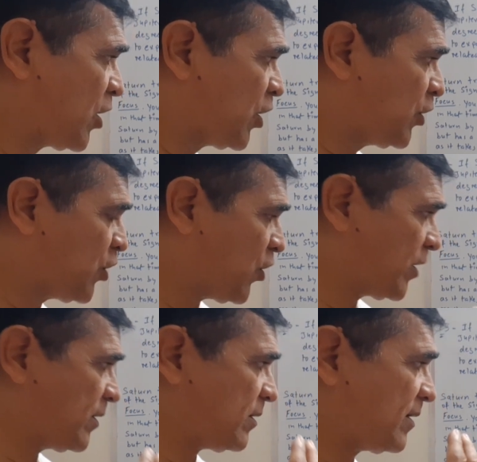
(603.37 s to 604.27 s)

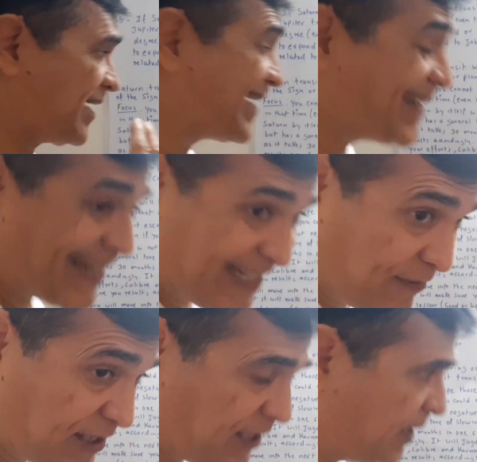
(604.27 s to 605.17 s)
your
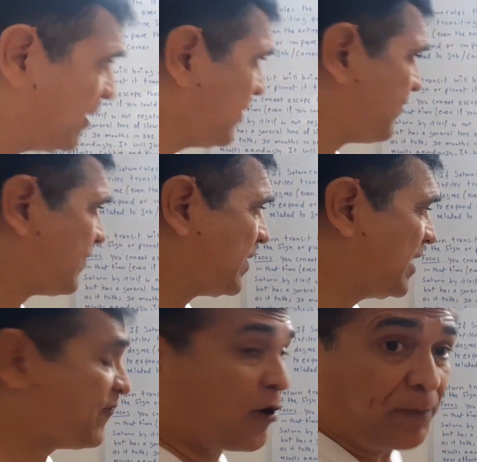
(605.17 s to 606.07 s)
creativity.
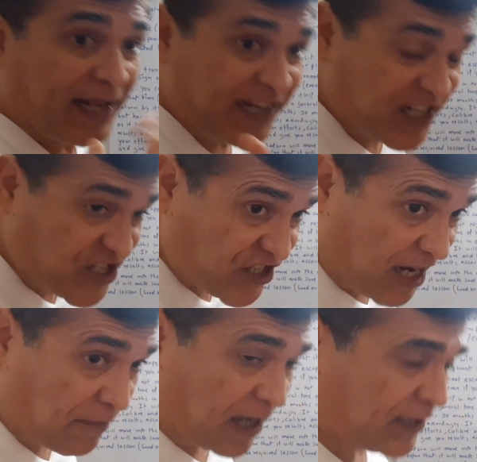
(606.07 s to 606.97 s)
If you're playing in
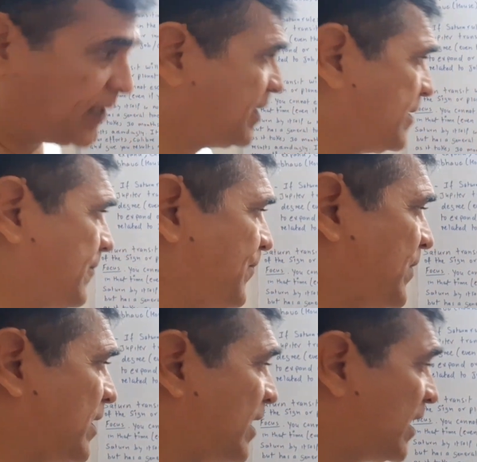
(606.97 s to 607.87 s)
share market,
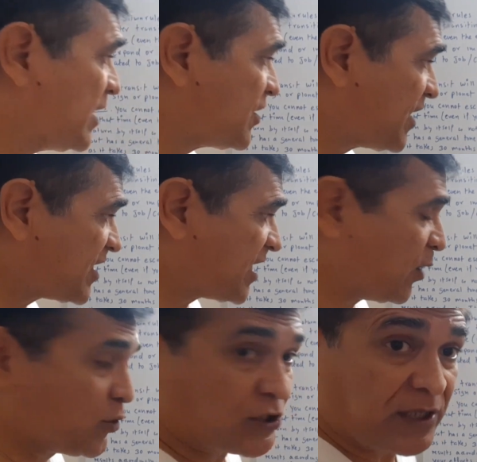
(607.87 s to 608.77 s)
sixth
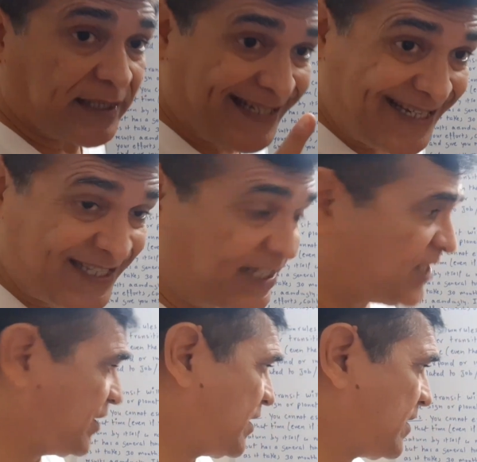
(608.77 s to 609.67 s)
house,
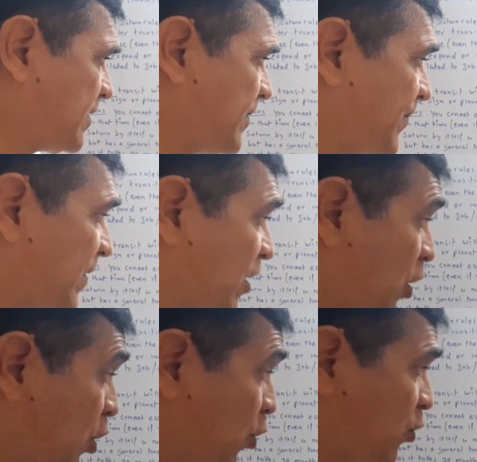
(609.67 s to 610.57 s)
disease,
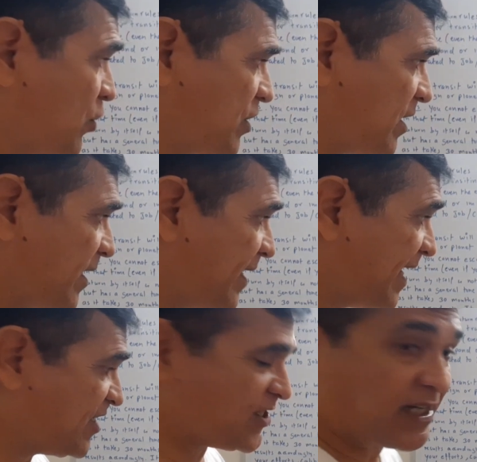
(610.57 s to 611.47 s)
loans,
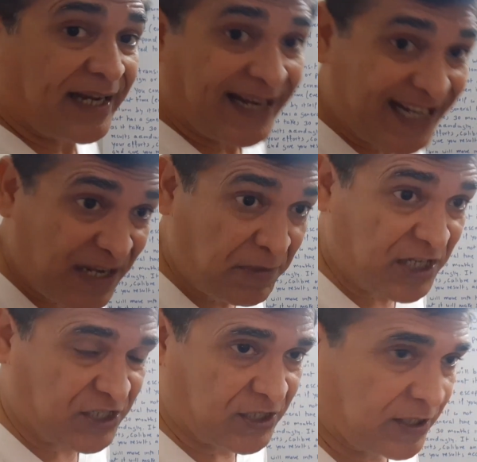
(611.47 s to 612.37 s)
debts,
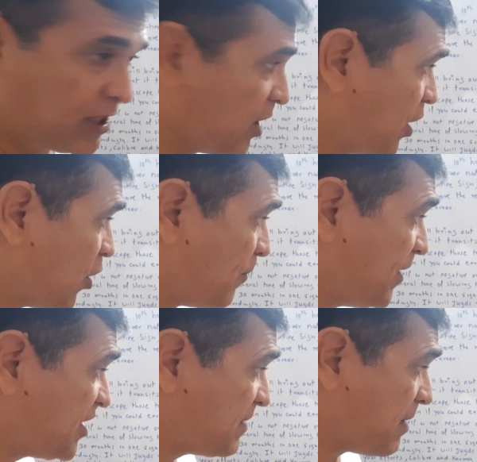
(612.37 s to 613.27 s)
enemies. Now
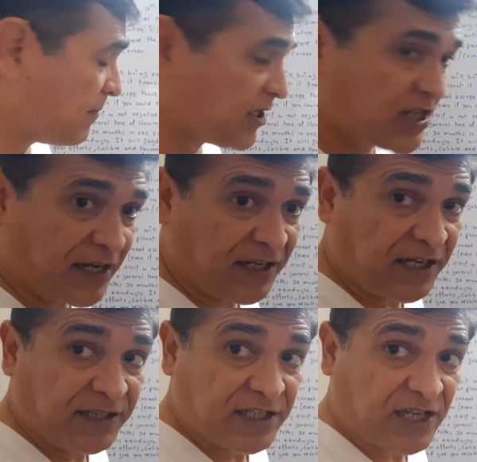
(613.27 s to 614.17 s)
please remember, Saturn
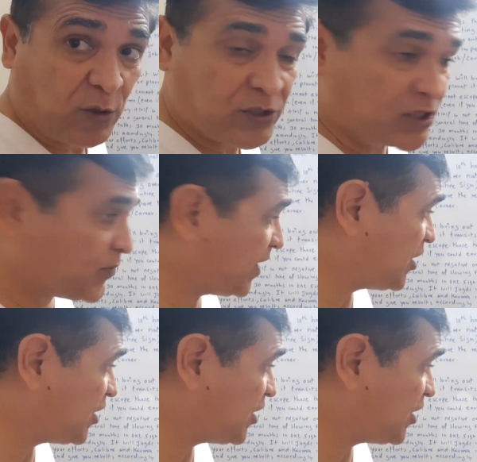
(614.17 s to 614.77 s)
in this house is very